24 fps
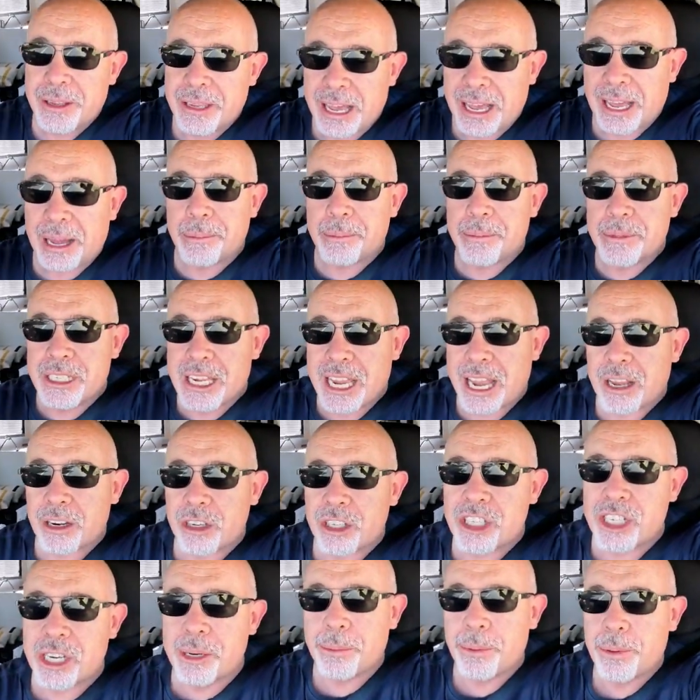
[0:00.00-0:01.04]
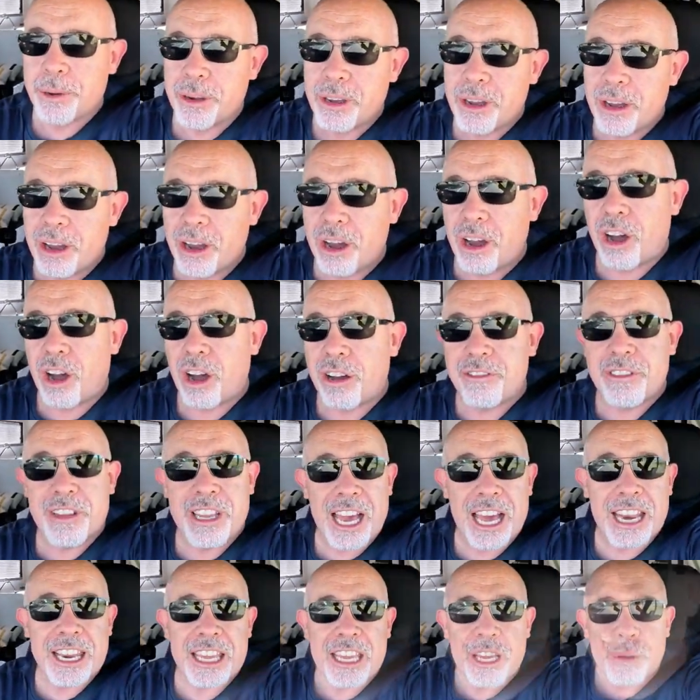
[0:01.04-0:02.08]
township of
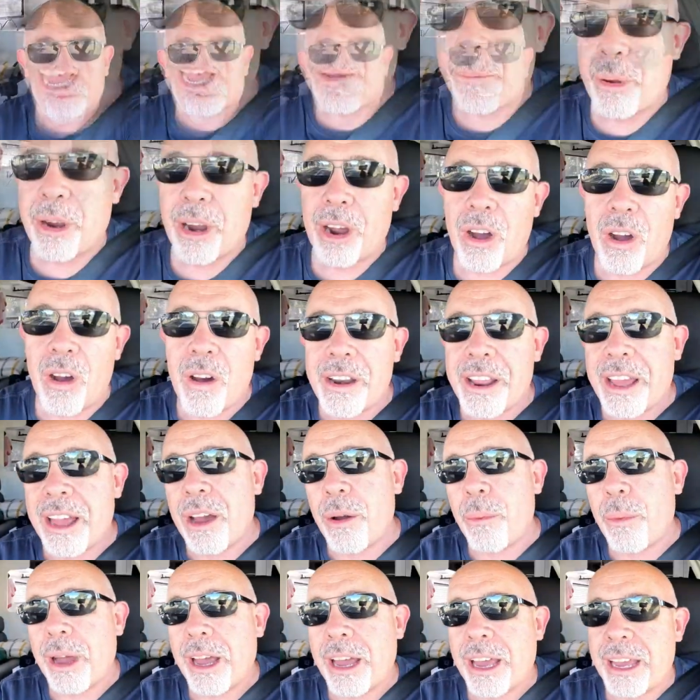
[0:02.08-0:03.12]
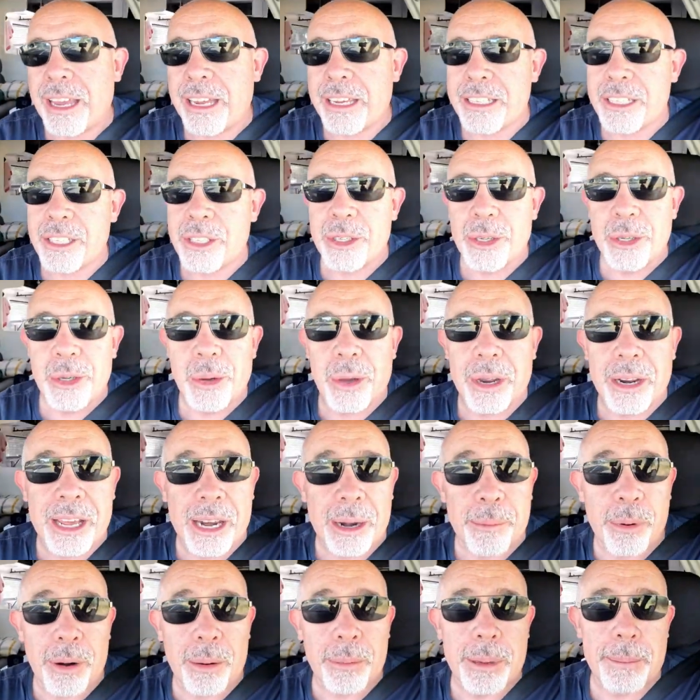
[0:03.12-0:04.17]
Gunning and we're on our way to, I'm
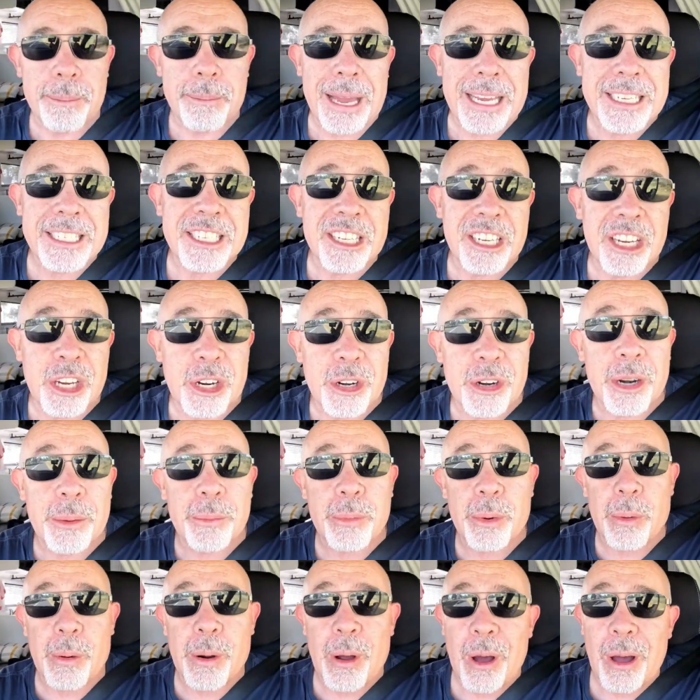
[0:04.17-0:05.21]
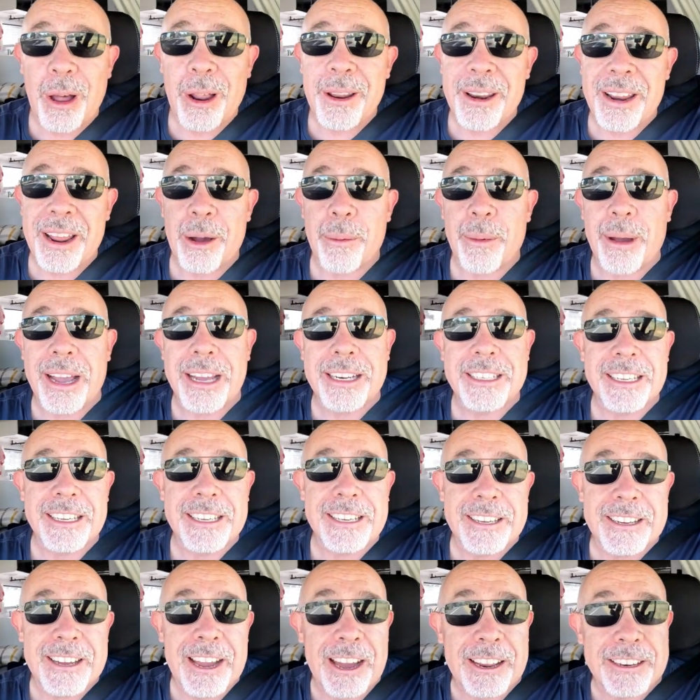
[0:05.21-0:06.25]
gonna probably massacre it, but we're on our way to
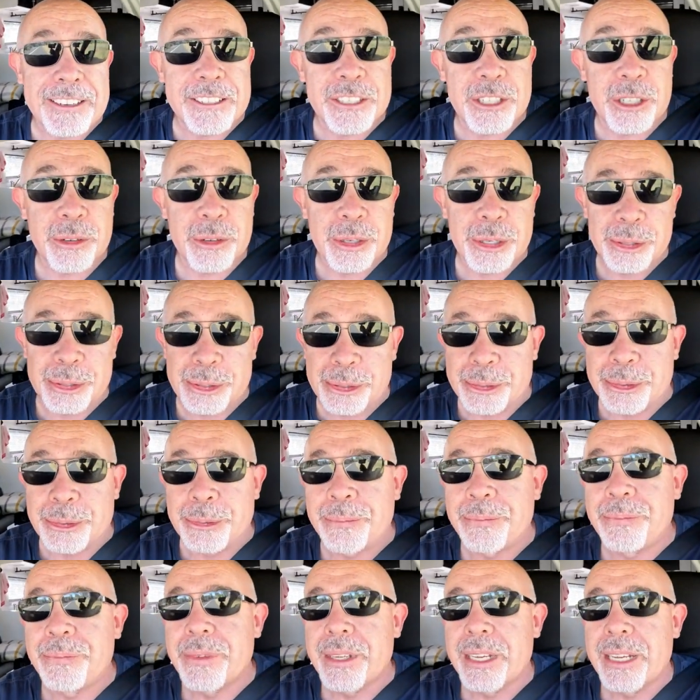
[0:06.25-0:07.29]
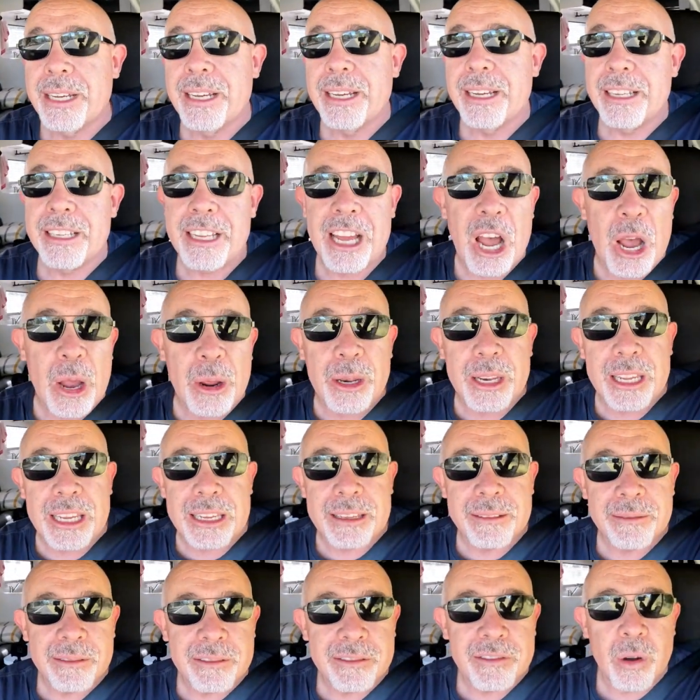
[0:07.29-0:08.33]
Gundaroo.
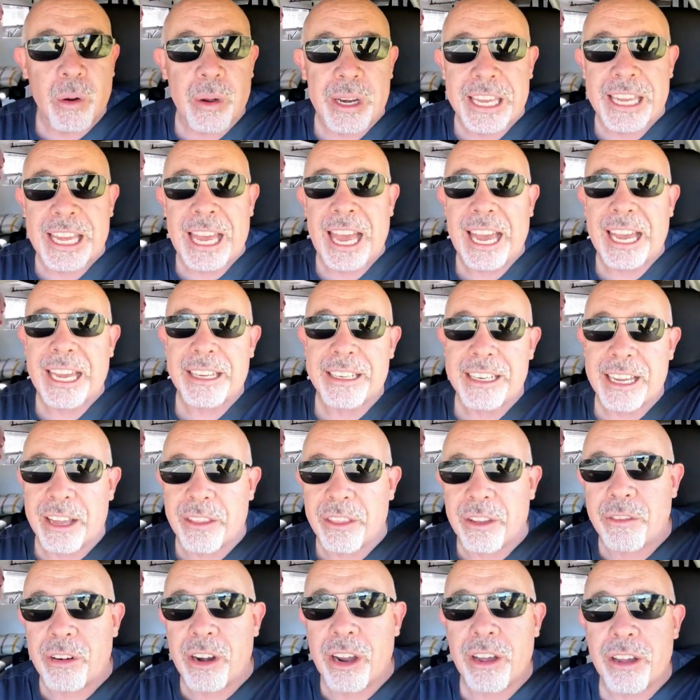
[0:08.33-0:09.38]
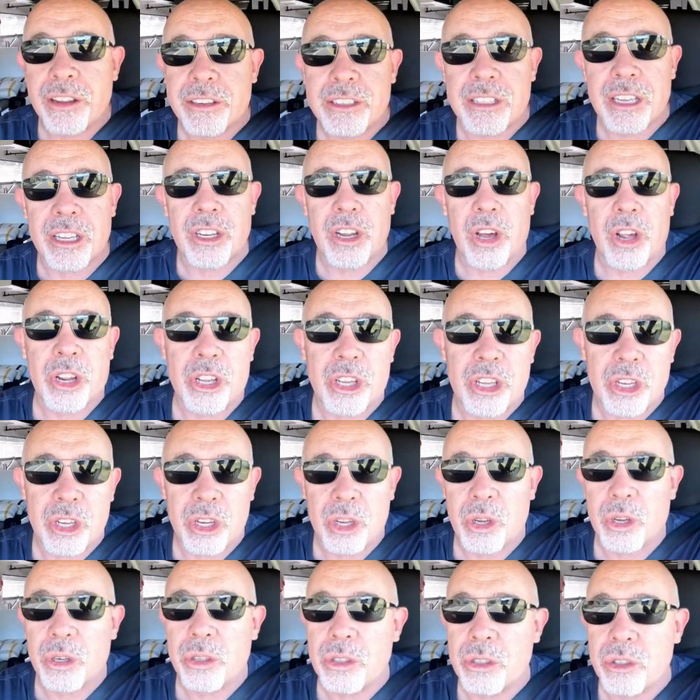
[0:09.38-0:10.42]
Only 40K down the road, so not a
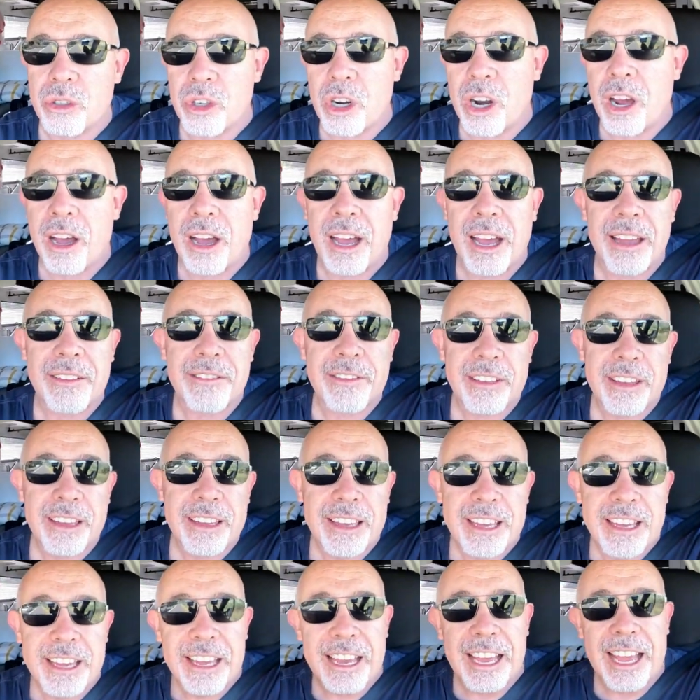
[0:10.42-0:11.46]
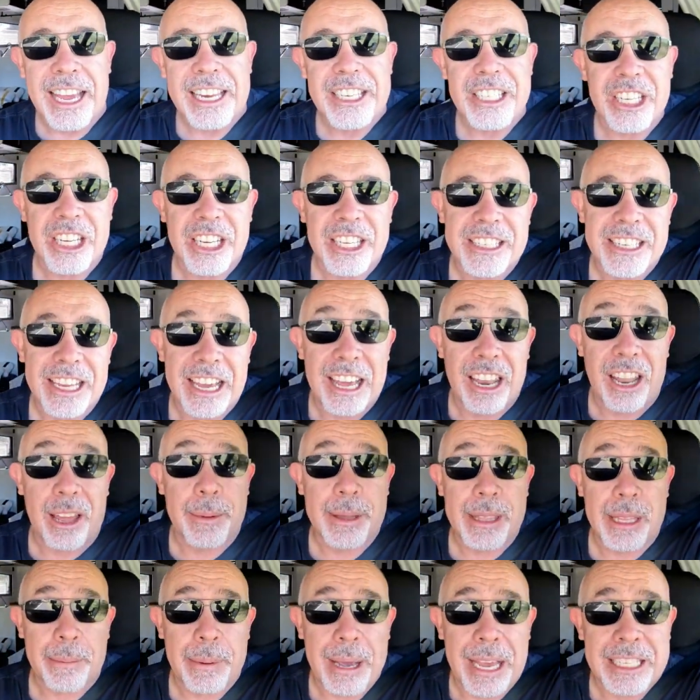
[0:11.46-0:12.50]
huge drive. As you can tell,
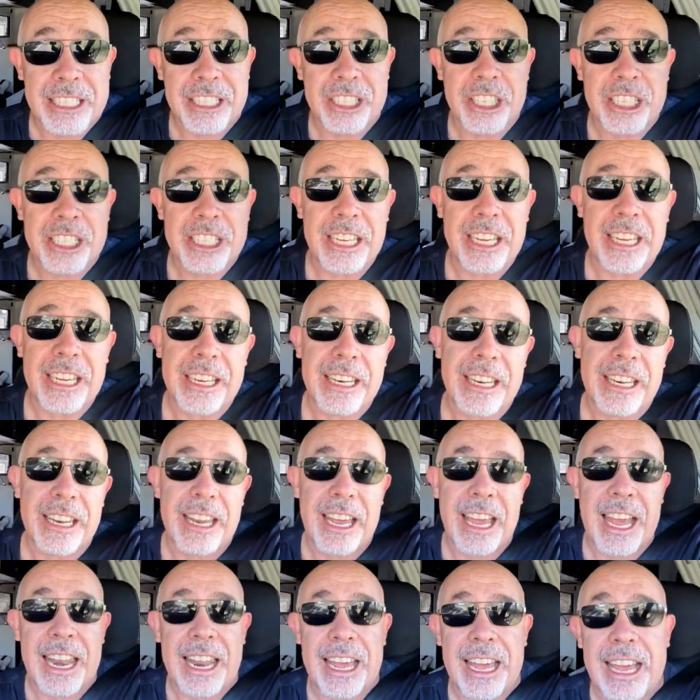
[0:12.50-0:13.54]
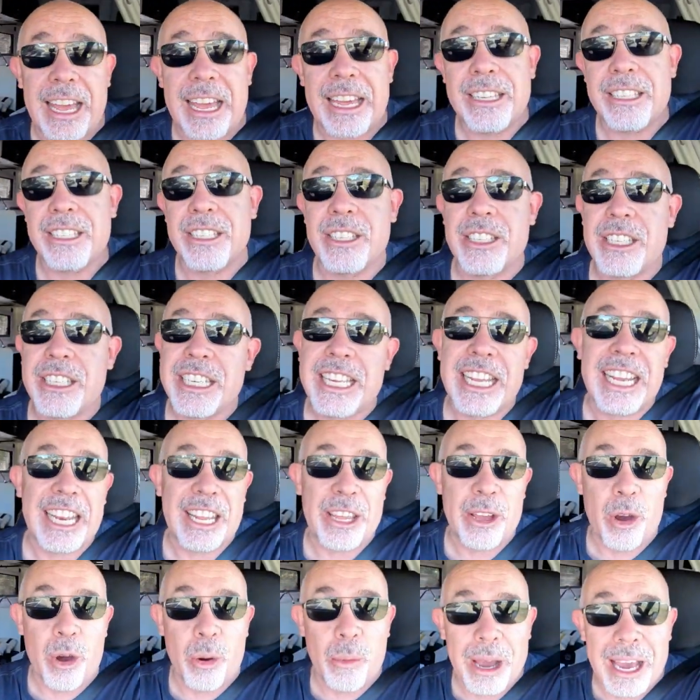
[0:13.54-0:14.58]
I'm in the passenger seat and as
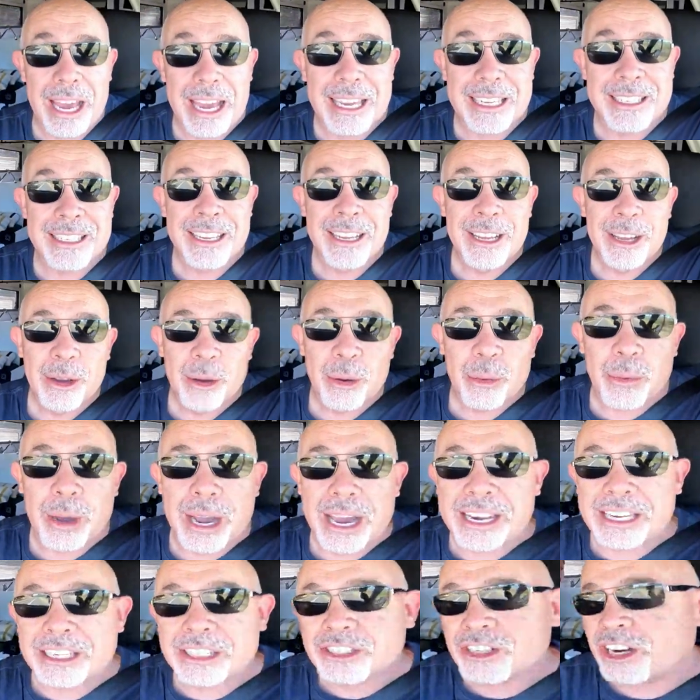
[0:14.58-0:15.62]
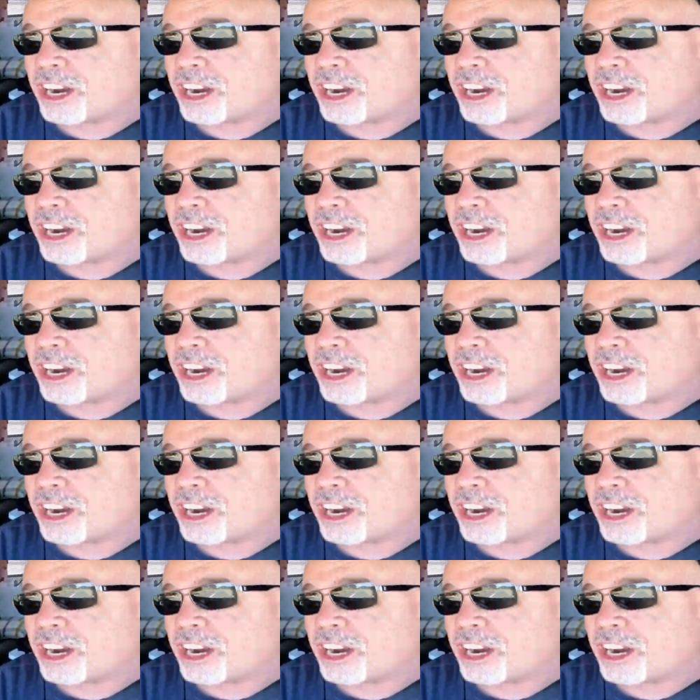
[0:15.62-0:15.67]
nearly always, Wayne is